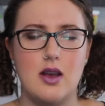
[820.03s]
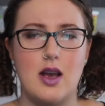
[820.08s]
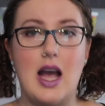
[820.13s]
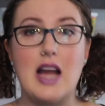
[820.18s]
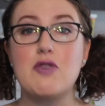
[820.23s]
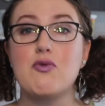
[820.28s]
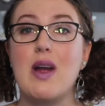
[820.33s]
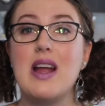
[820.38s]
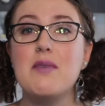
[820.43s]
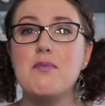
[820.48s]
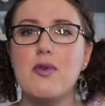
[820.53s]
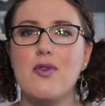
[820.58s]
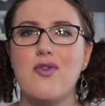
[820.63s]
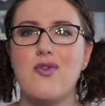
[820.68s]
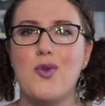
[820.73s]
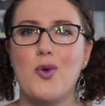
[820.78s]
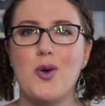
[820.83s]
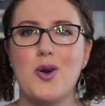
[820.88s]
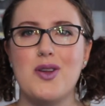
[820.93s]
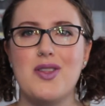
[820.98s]
I'd read
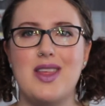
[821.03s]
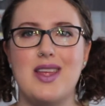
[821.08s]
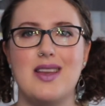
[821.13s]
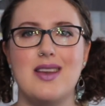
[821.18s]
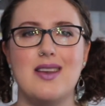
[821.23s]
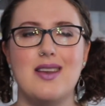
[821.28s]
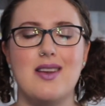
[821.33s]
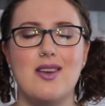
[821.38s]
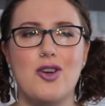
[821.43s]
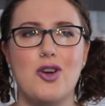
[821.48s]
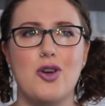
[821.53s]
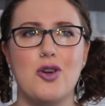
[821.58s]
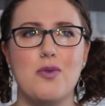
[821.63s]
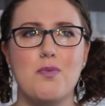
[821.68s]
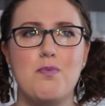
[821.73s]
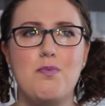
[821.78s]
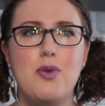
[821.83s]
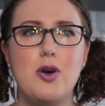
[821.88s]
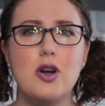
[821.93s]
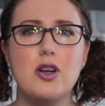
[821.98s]
before that her
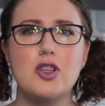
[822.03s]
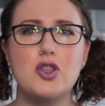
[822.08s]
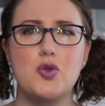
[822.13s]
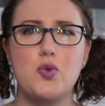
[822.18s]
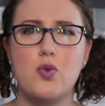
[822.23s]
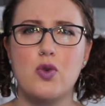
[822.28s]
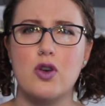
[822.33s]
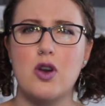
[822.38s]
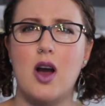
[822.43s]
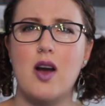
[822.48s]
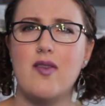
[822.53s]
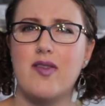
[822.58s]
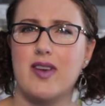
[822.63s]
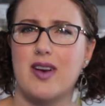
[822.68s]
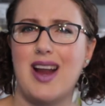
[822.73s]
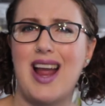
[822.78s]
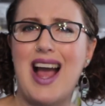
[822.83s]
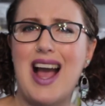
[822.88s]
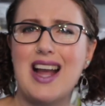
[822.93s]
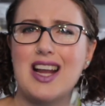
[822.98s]
books were not
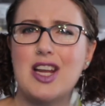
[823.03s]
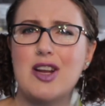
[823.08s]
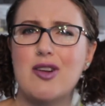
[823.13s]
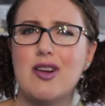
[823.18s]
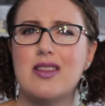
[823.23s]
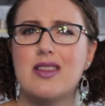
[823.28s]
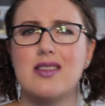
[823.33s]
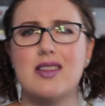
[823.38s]
very accurate,